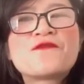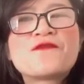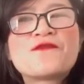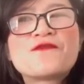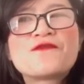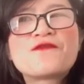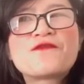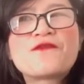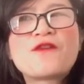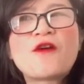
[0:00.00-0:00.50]

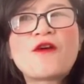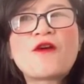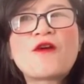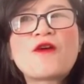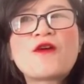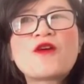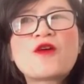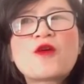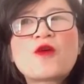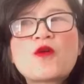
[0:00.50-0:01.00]

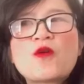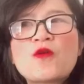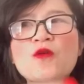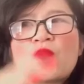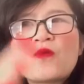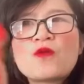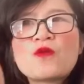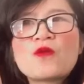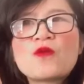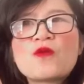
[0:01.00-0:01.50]
for
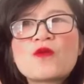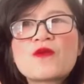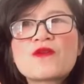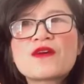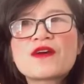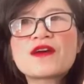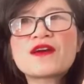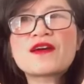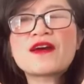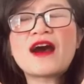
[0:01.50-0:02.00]
who
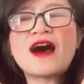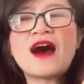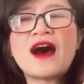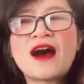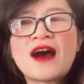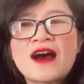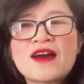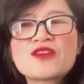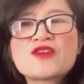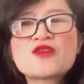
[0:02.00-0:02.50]

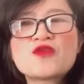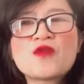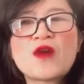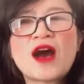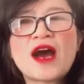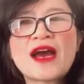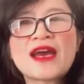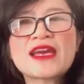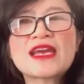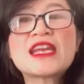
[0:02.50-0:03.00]
you
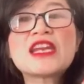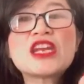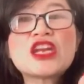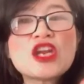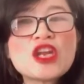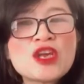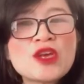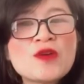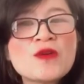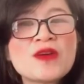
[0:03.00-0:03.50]
are in
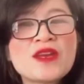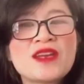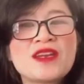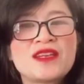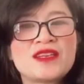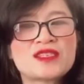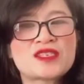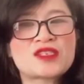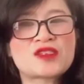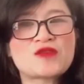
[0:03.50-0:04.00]
new
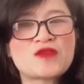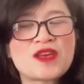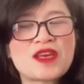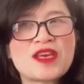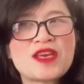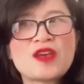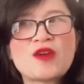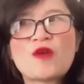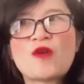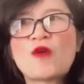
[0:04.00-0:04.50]

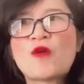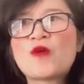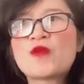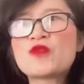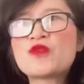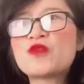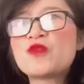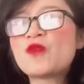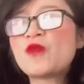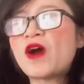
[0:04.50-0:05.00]
industry or
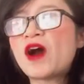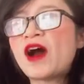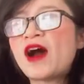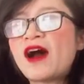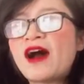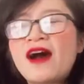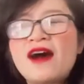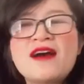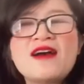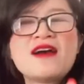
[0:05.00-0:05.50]
you
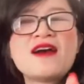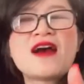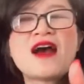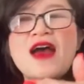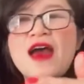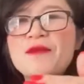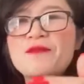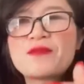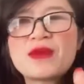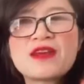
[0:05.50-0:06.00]
are
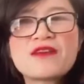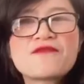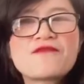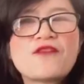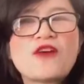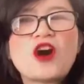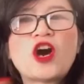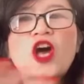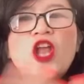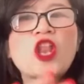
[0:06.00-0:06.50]
having
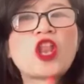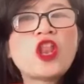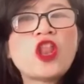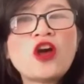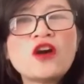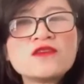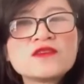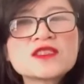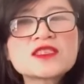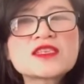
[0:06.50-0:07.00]
for a
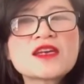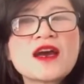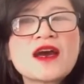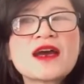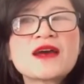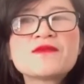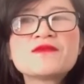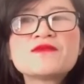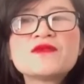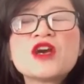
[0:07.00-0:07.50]
long
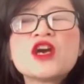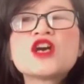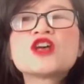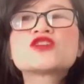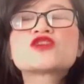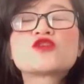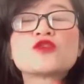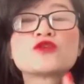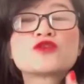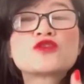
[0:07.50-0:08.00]
time.
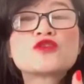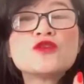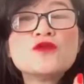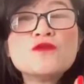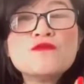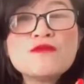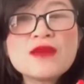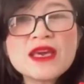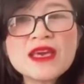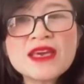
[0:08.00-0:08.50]
So to
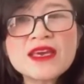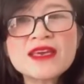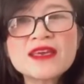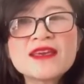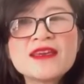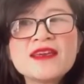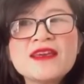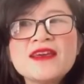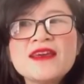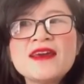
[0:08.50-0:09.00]

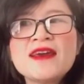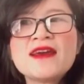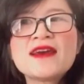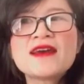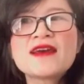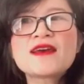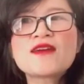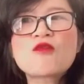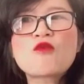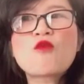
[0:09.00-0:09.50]
me,
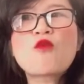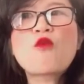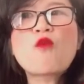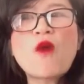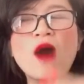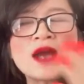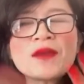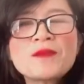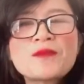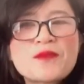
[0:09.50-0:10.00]

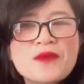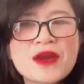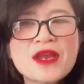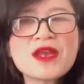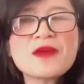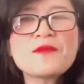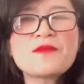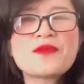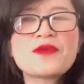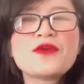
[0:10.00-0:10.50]
what
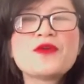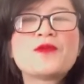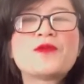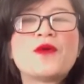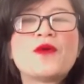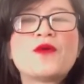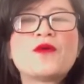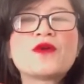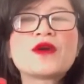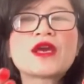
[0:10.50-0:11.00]
bring
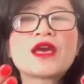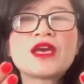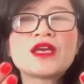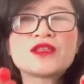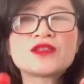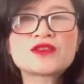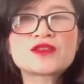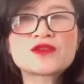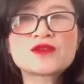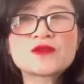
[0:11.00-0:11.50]
people
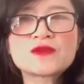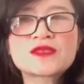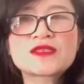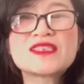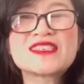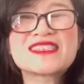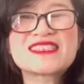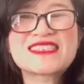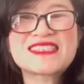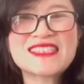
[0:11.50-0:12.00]
into
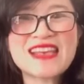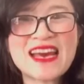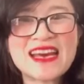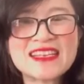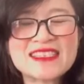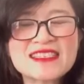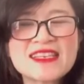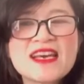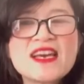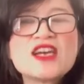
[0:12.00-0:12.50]

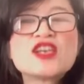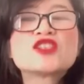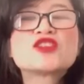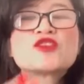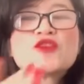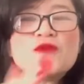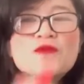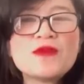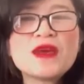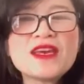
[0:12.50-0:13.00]
success?
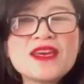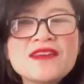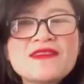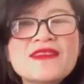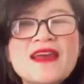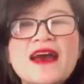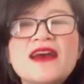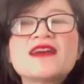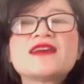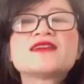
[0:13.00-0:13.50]
To me,
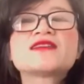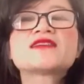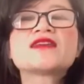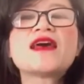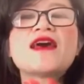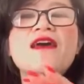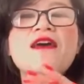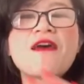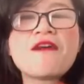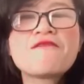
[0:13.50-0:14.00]
that is
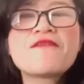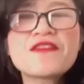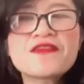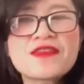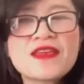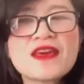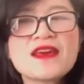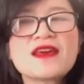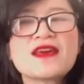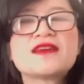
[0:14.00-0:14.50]

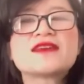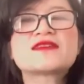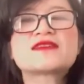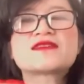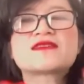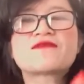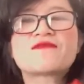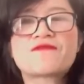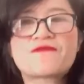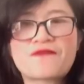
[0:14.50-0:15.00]
everything
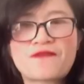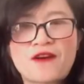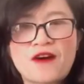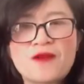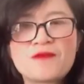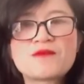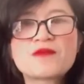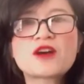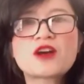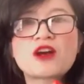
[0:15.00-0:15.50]
is
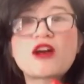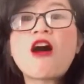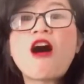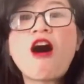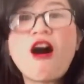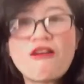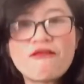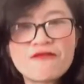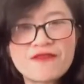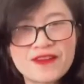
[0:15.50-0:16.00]
from
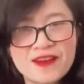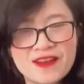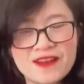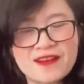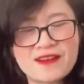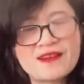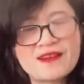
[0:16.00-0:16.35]
confidence.